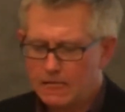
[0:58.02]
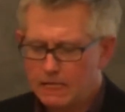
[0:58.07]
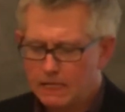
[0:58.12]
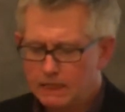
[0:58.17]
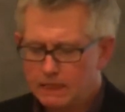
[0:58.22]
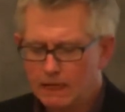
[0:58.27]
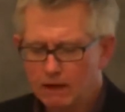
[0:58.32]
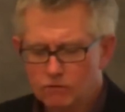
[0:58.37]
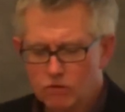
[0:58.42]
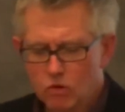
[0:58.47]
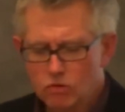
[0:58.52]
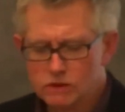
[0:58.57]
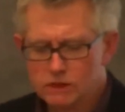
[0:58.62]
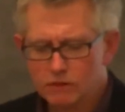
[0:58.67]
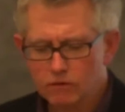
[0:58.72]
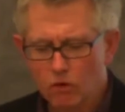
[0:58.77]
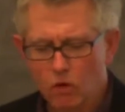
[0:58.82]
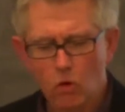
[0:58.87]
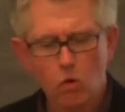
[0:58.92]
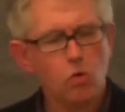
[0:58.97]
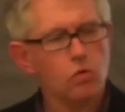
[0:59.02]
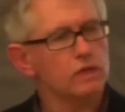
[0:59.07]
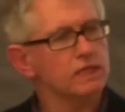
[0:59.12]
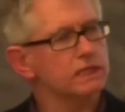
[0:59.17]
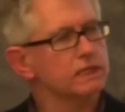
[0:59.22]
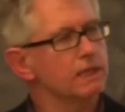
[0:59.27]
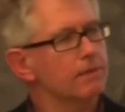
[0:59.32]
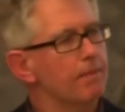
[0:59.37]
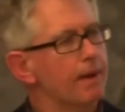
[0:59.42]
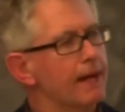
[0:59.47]
Now, of course, there are always
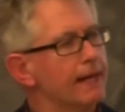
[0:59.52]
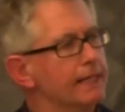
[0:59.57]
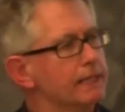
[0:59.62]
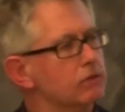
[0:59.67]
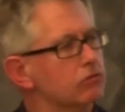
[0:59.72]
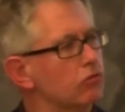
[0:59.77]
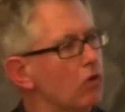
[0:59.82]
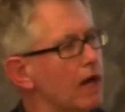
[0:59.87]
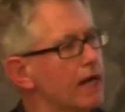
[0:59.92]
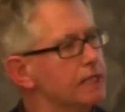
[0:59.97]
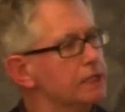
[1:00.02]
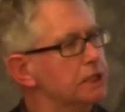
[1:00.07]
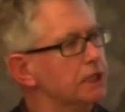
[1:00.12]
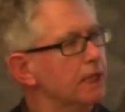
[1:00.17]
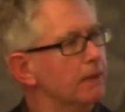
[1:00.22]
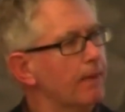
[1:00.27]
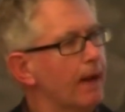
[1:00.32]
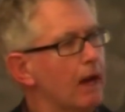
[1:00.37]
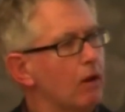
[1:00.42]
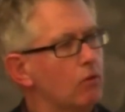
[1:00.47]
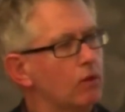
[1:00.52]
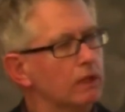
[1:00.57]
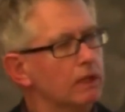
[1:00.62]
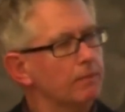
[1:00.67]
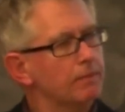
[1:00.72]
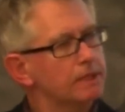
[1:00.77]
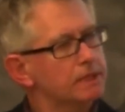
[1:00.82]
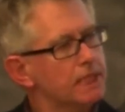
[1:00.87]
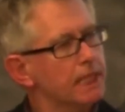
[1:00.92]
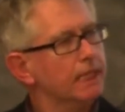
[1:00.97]
debates raging about whether
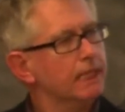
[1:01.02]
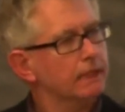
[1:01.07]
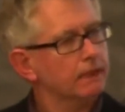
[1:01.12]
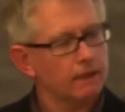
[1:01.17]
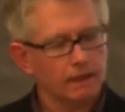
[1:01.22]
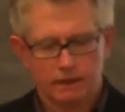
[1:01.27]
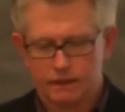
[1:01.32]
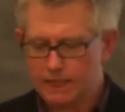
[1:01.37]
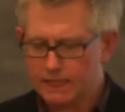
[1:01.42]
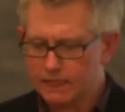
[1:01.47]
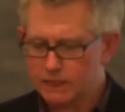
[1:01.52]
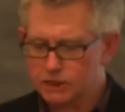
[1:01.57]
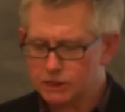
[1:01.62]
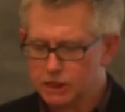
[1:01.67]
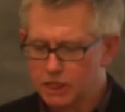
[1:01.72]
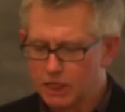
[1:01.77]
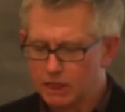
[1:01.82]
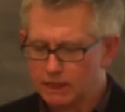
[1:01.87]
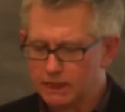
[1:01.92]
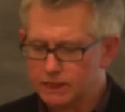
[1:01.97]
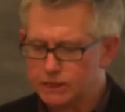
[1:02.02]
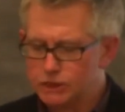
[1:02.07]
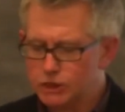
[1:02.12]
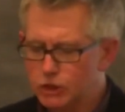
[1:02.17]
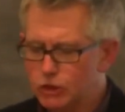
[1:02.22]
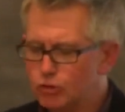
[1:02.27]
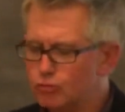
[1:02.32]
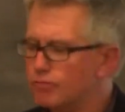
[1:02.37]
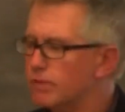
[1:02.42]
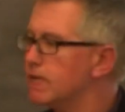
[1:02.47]
particular things journalists
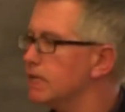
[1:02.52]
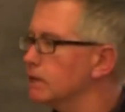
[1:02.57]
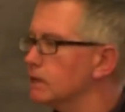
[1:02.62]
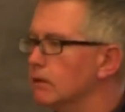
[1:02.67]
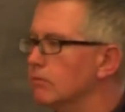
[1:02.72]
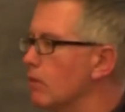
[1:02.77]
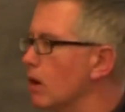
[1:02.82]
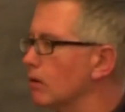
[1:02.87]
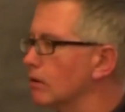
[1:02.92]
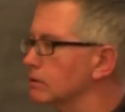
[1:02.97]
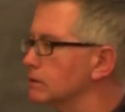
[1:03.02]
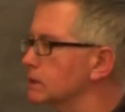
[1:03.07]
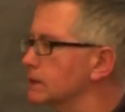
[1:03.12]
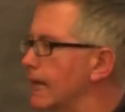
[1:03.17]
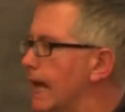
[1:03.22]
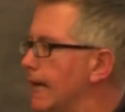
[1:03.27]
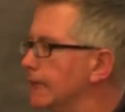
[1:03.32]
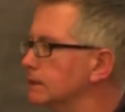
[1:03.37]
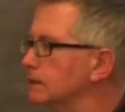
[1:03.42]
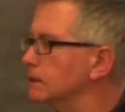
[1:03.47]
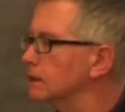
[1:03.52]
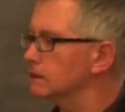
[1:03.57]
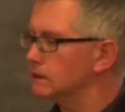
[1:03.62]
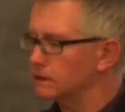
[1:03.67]
do meet the moral standard that